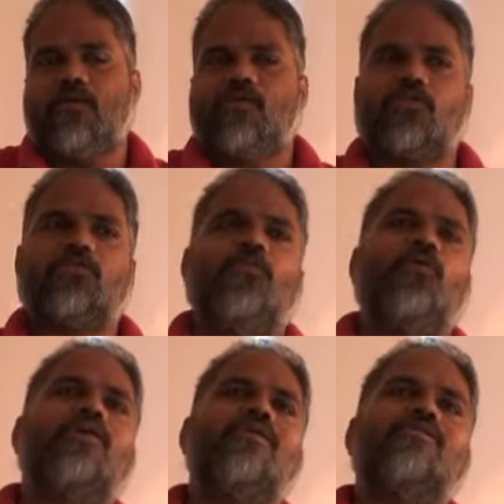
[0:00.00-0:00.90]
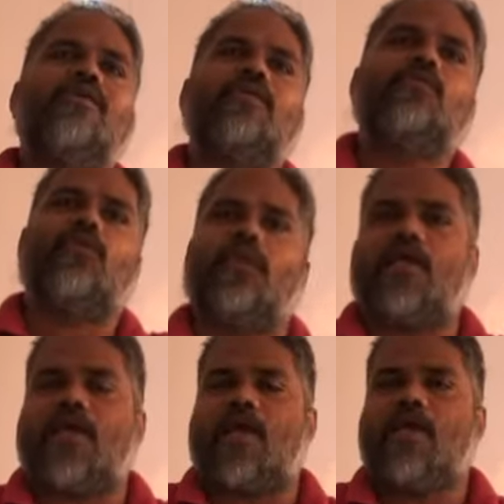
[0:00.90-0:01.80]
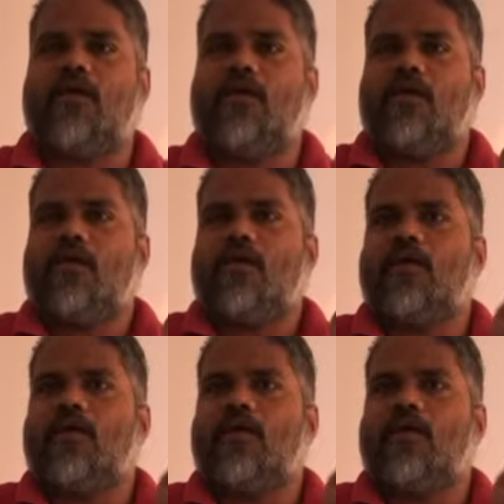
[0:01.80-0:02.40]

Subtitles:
So smokers get utility